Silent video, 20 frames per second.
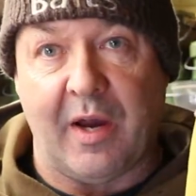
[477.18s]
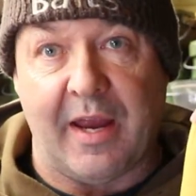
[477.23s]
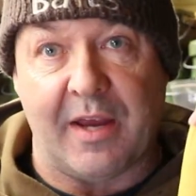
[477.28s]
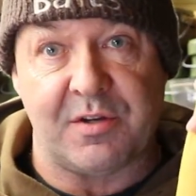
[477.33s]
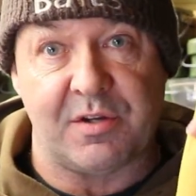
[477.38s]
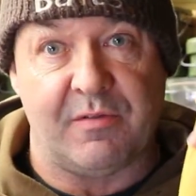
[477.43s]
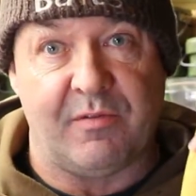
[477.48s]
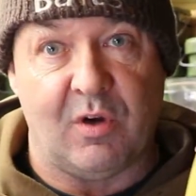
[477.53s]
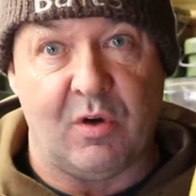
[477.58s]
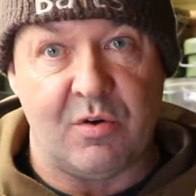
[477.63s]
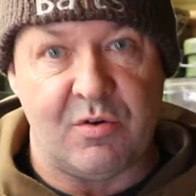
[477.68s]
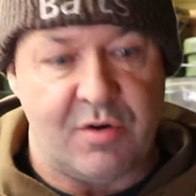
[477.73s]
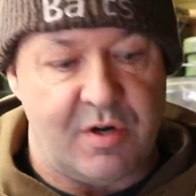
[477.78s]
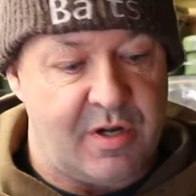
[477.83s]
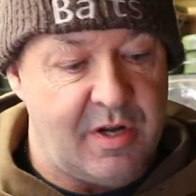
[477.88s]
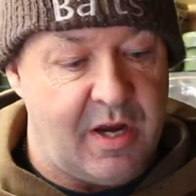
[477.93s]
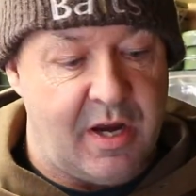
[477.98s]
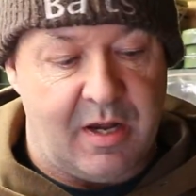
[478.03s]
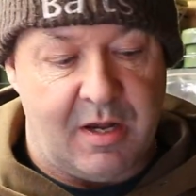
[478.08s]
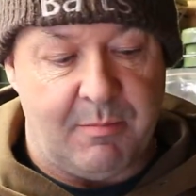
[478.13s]
guess of
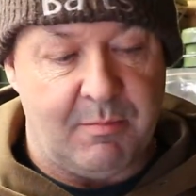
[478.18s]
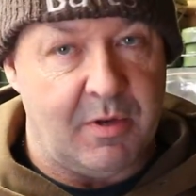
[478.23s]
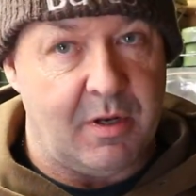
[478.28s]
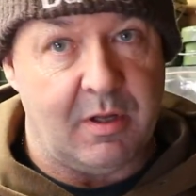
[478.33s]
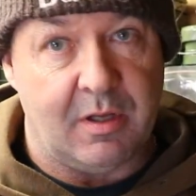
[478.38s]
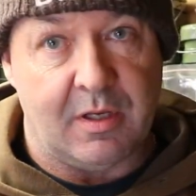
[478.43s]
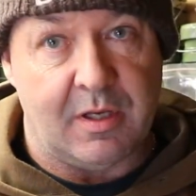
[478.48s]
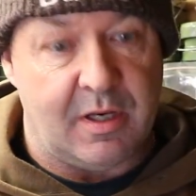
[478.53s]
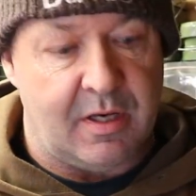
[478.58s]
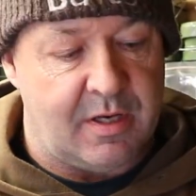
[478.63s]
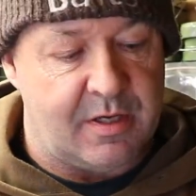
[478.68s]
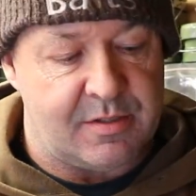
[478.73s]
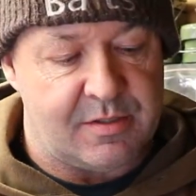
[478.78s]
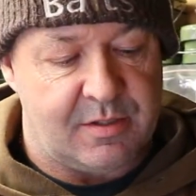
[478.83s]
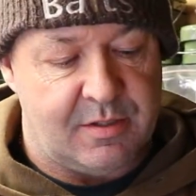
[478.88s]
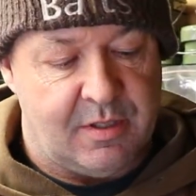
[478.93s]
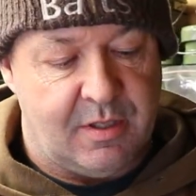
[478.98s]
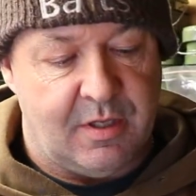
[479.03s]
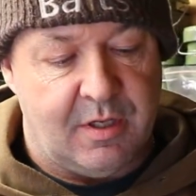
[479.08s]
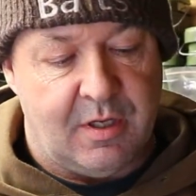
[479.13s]
180
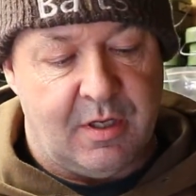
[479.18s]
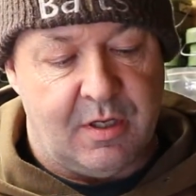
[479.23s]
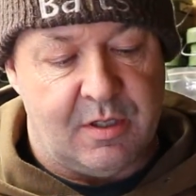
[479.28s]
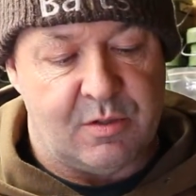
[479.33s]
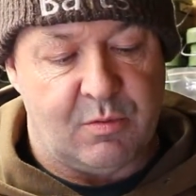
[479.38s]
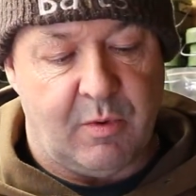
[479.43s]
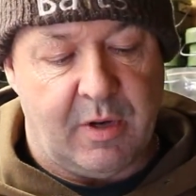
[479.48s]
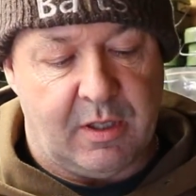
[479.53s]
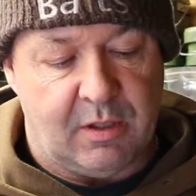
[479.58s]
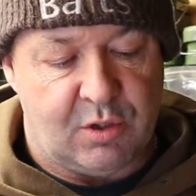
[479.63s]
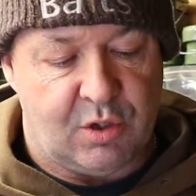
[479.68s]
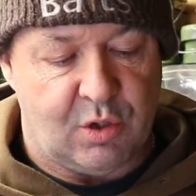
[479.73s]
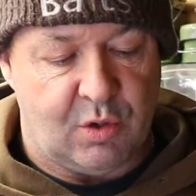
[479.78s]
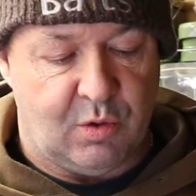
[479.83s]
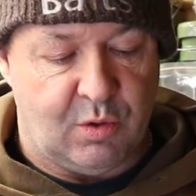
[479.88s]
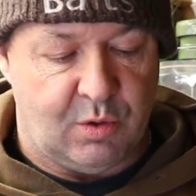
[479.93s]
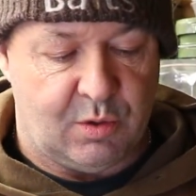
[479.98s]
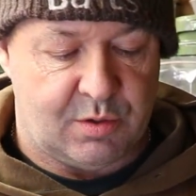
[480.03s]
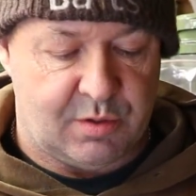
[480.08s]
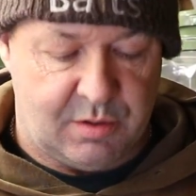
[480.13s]
millilitres is well
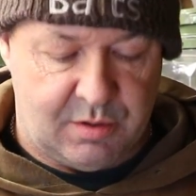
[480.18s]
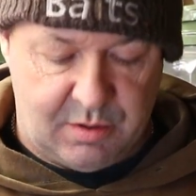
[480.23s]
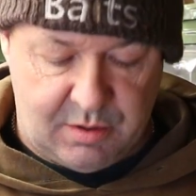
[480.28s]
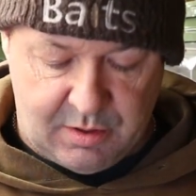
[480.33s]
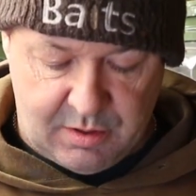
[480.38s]
short.